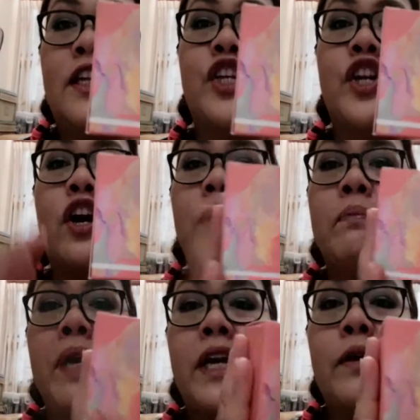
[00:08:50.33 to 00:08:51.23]

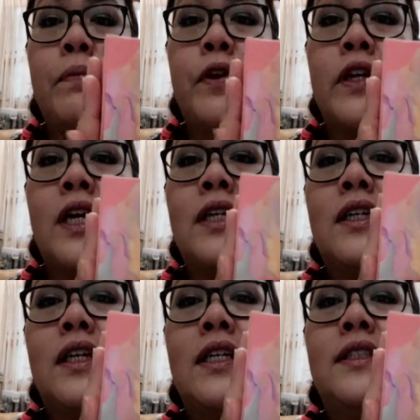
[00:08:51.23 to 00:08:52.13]
non-makeup product
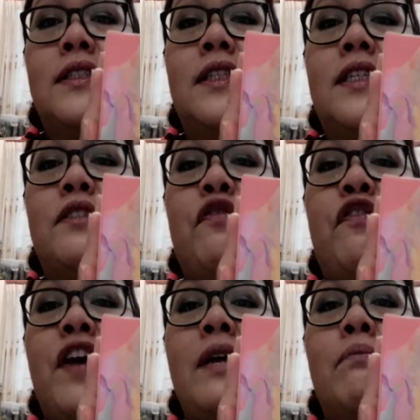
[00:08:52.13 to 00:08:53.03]
is this
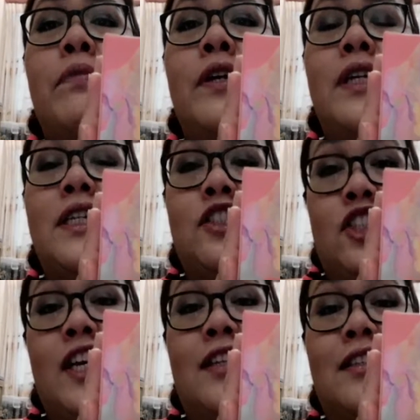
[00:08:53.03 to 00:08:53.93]
fat burning
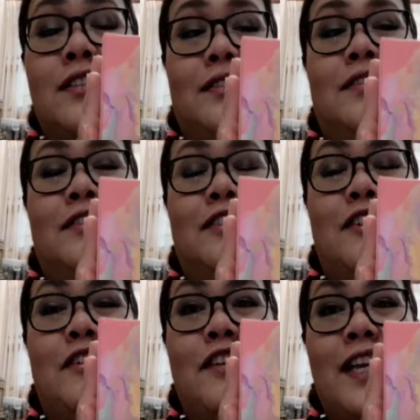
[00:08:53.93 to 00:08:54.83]
gel.
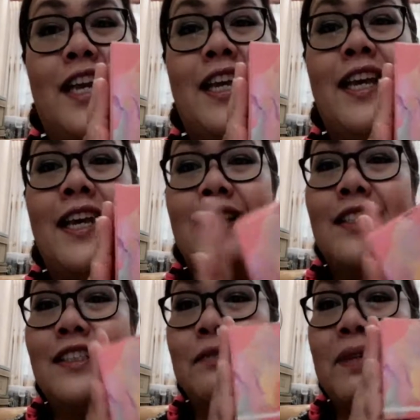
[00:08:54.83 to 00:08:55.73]
Okay,
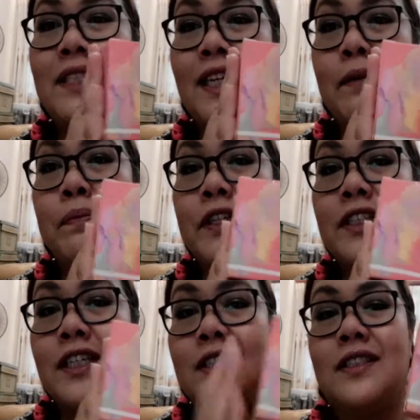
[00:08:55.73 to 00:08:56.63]
this is my second
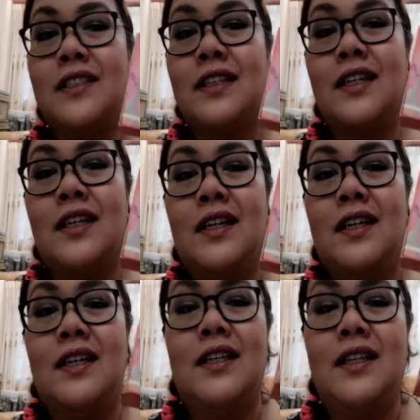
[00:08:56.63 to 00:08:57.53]
purchase.
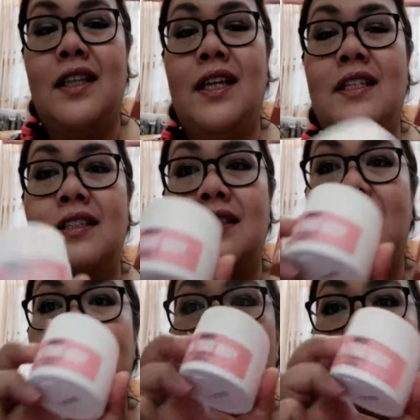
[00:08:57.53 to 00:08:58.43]

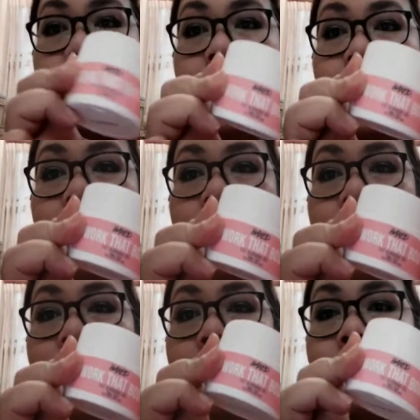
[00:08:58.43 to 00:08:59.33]
This
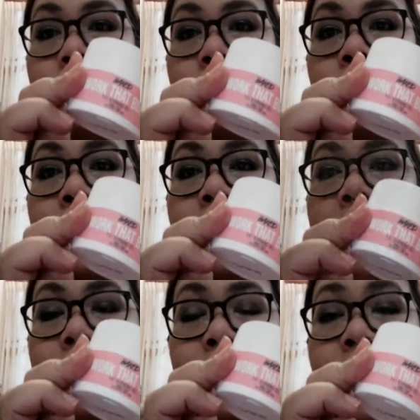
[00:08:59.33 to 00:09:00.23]
is what's
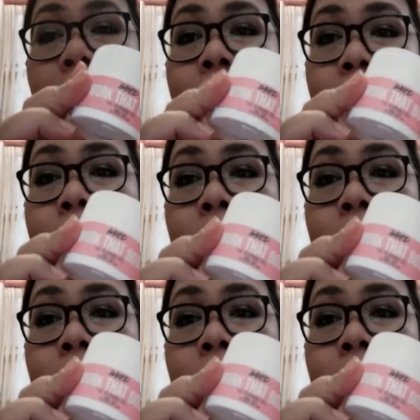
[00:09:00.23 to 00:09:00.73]
inside.